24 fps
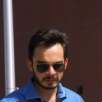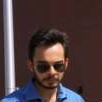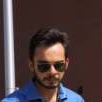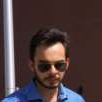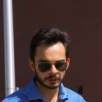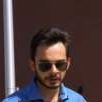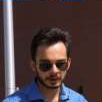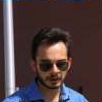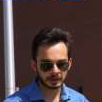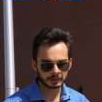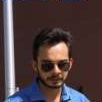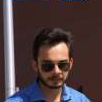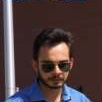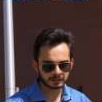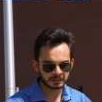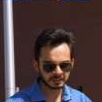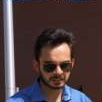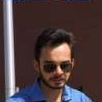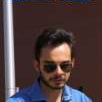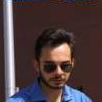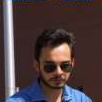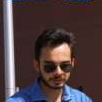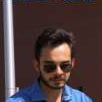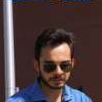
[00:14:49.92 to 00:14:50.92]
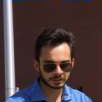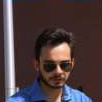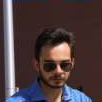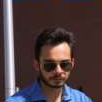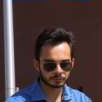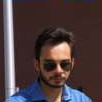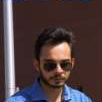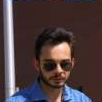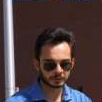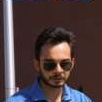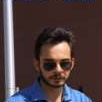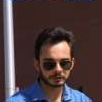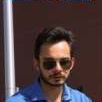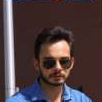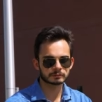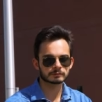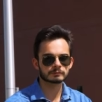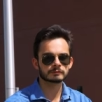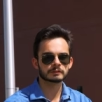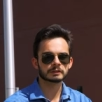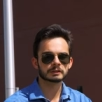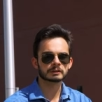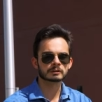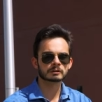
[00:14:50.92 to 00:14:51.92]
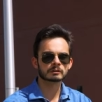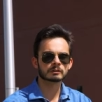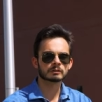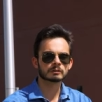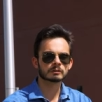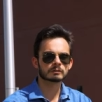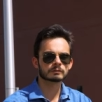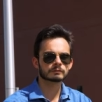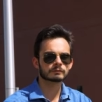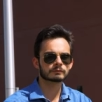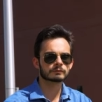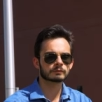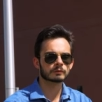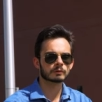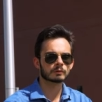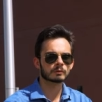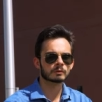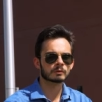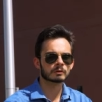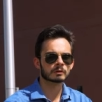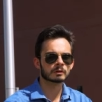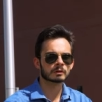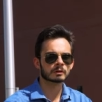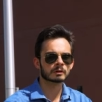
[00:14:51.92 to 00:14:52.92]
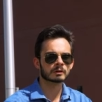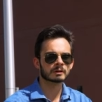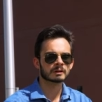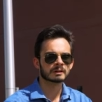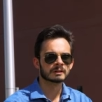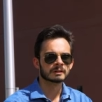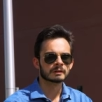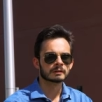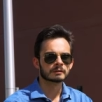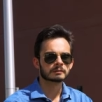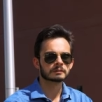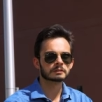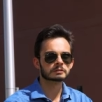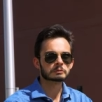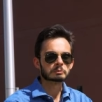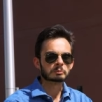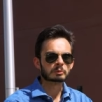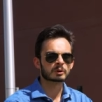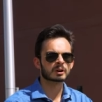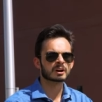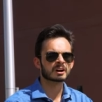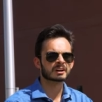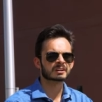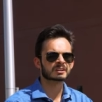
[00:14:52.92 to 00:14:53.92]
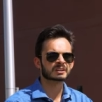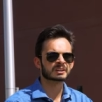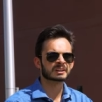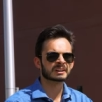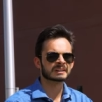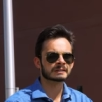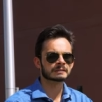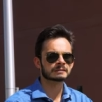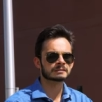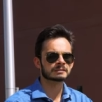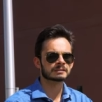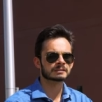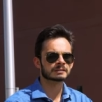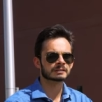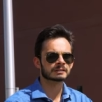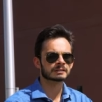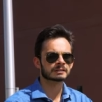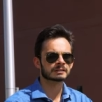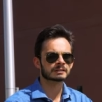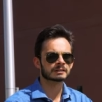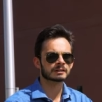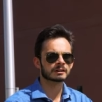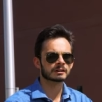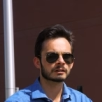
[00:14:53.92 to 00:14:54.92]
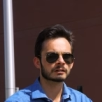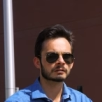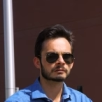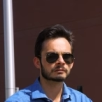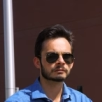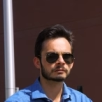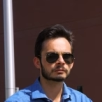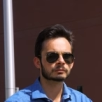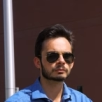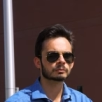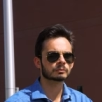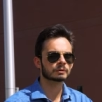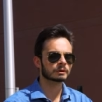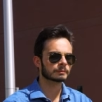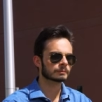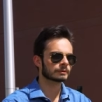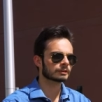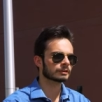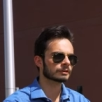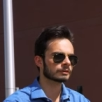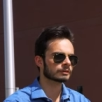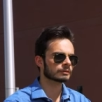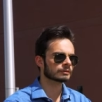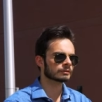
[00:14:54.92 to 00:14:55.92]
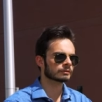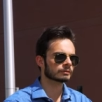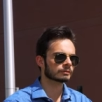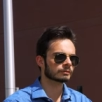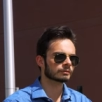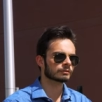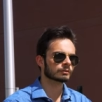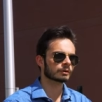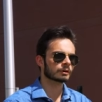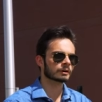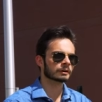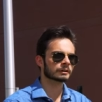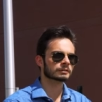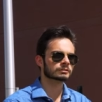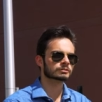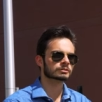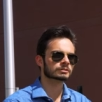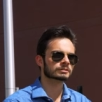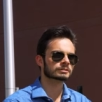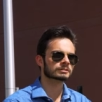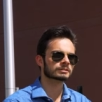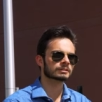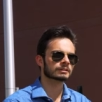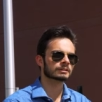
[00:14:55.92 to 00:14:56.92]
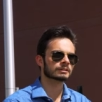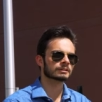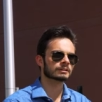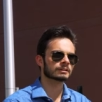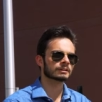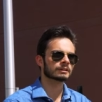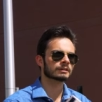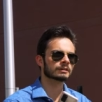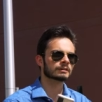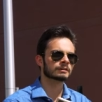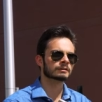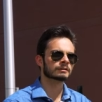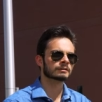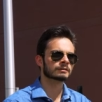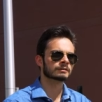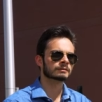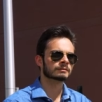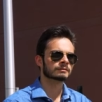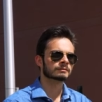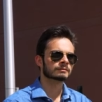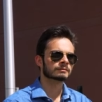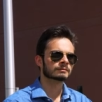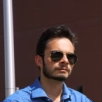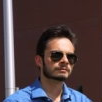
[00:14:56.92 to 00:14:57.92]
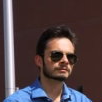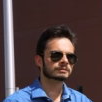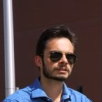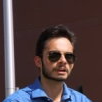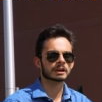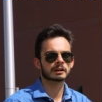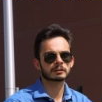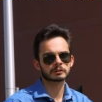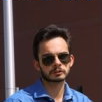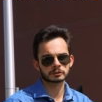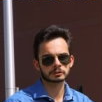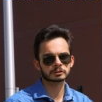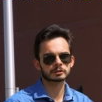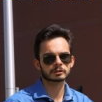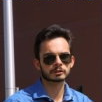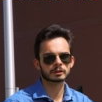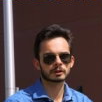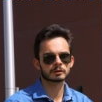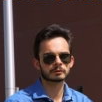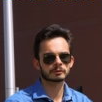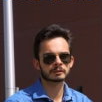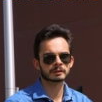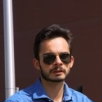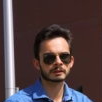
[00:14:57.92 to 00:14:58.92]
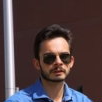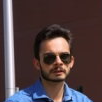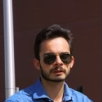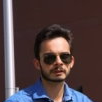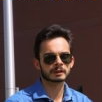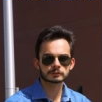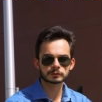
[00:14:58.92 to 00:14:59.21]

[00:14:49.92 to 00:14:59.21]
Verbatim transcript: But I think it's a, still a really good vehicle for this broader idea of women who are interested in tailored clothing.